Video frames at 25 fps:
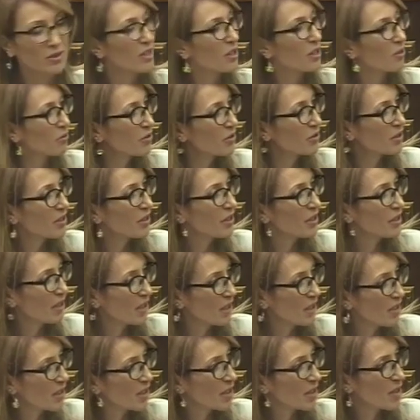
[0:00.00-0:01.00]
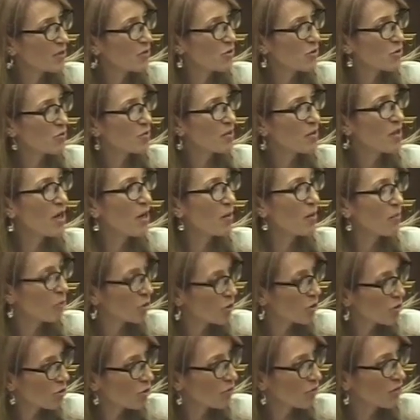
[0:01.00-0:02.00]
of the functions shall be
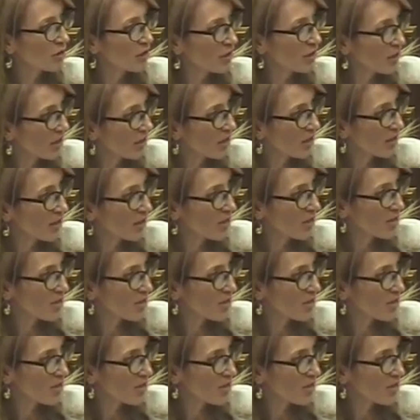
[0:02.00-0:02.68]
done fully.